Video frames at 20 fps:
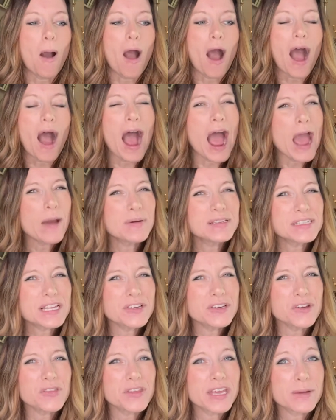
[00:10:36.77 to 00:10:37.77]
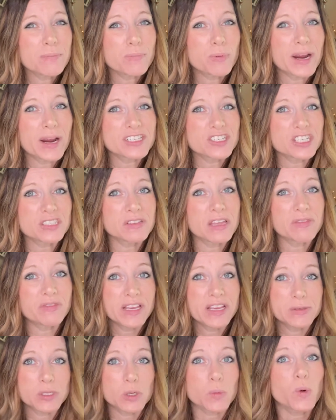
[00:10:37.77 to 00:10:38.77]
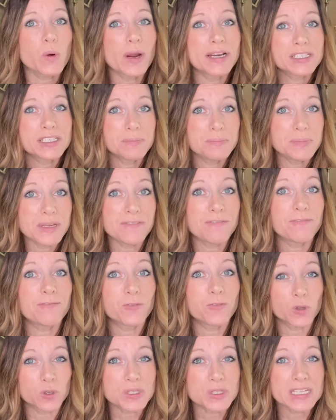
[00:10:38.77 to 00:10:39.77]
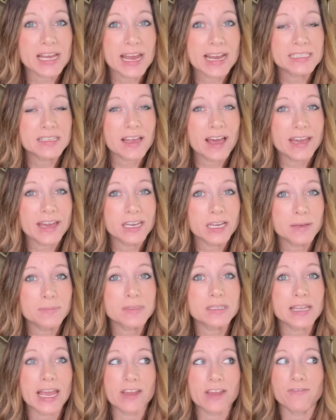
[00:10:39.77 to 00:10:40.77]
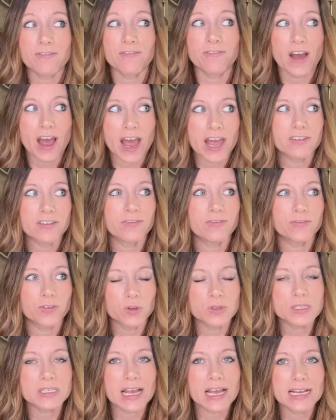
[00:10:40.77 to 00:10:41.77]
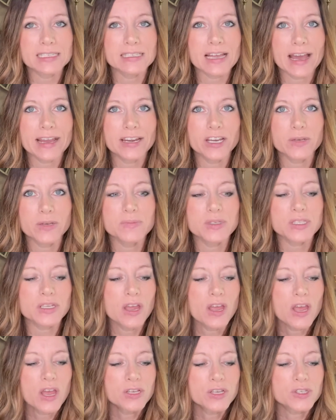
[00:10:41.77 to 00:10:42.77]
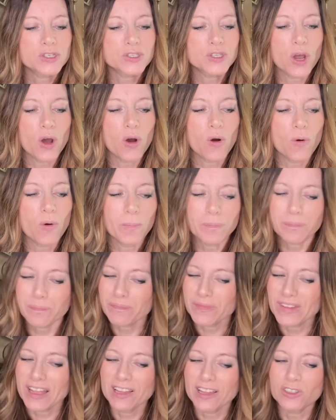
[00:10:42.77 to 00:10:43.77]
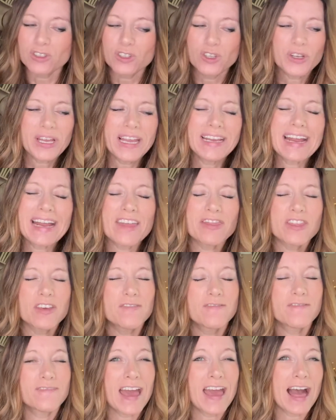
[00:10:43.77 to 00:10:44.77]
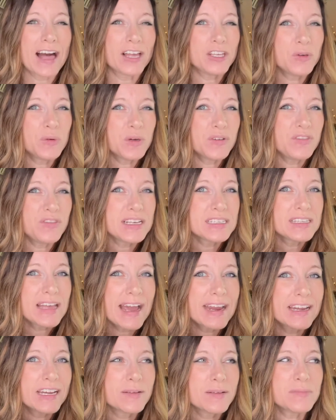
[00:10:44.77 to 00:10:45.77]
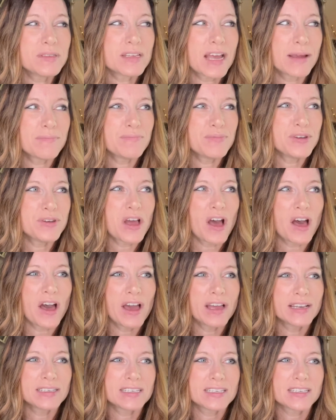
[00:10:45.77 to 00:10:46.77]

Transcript: I was under the impression that these are going to be full-size items, like 5 full-size items. So looking at the value of these items, I'm not